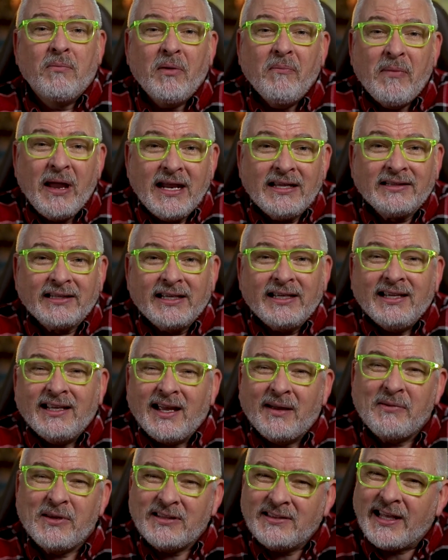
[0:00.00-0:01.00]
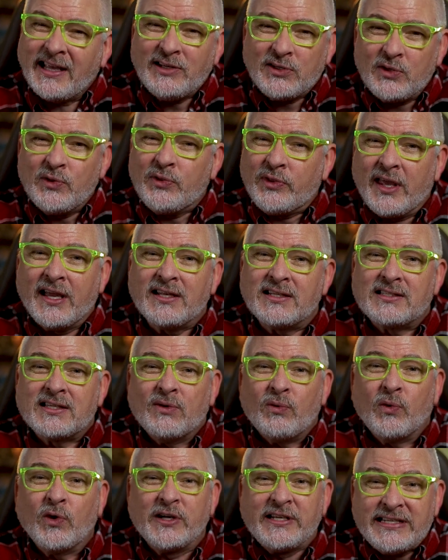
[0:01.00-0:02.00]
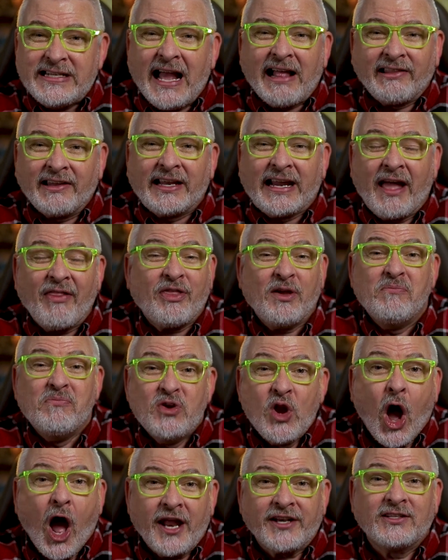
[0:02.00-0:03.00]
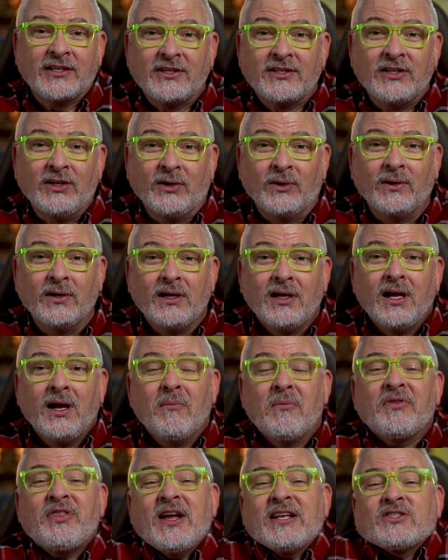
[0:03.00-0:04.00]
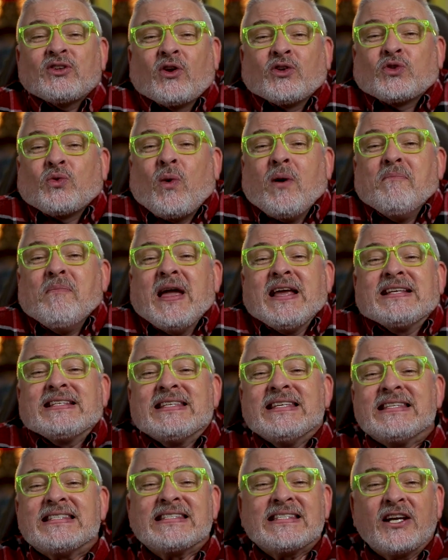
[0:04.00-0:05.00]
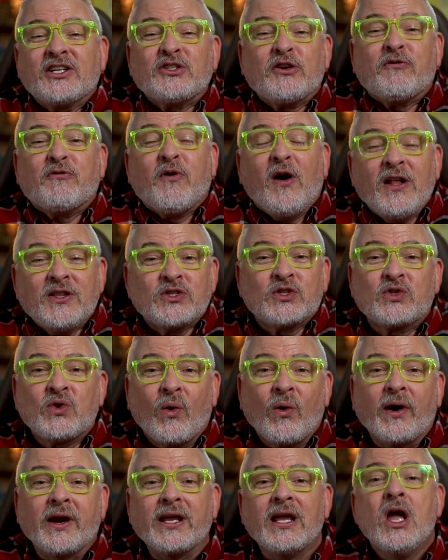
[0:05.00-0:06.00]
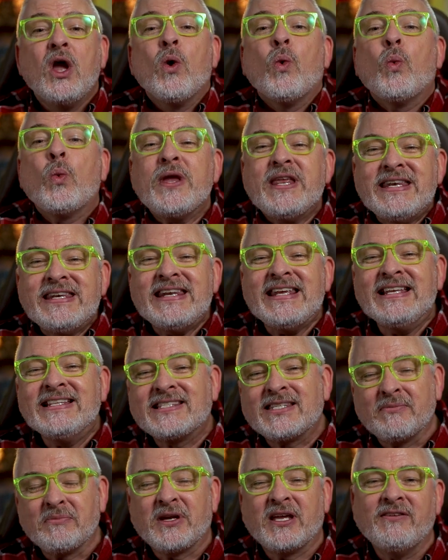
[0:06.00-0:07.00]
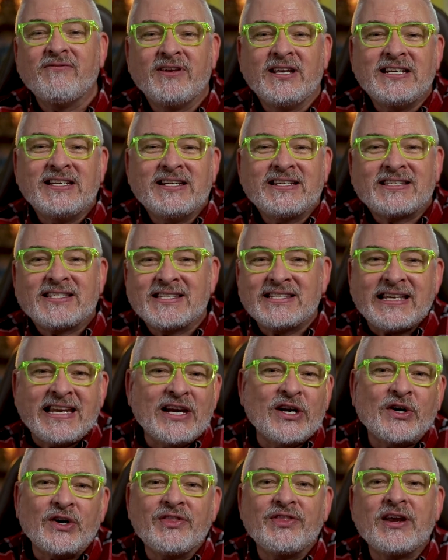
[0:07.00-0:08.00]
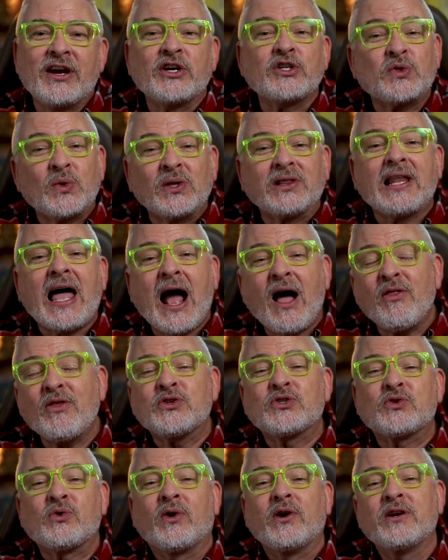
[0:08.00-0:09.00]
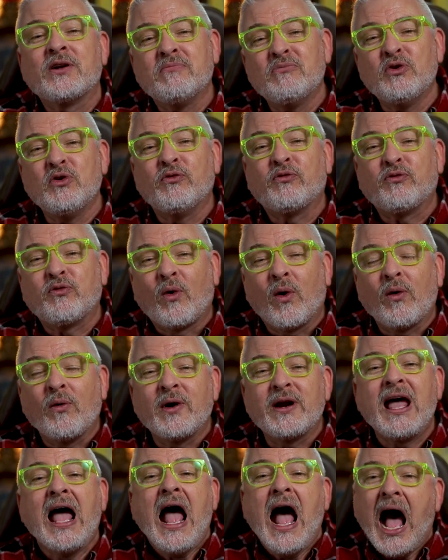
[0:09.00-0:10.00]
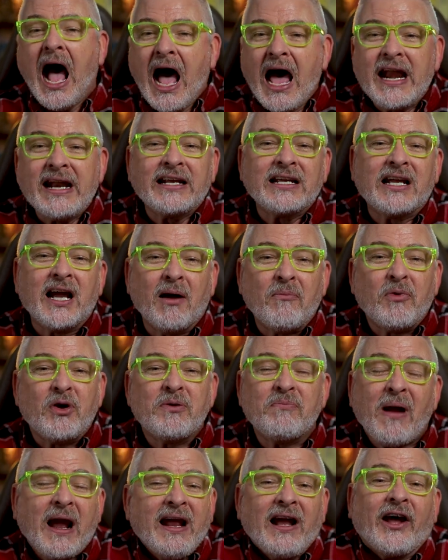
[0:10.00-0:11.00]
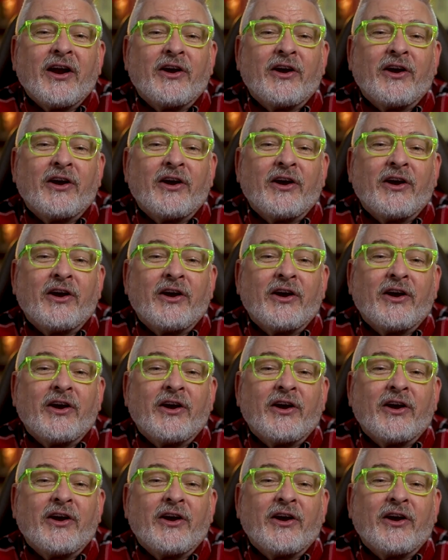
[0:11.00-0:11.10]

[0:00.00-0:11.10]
But mainly, I mean, they do things that we're yelling at them not to do. But that's also what makes this such a fun story. We need some conveniences here and there to allow the story to move forward unencumbered by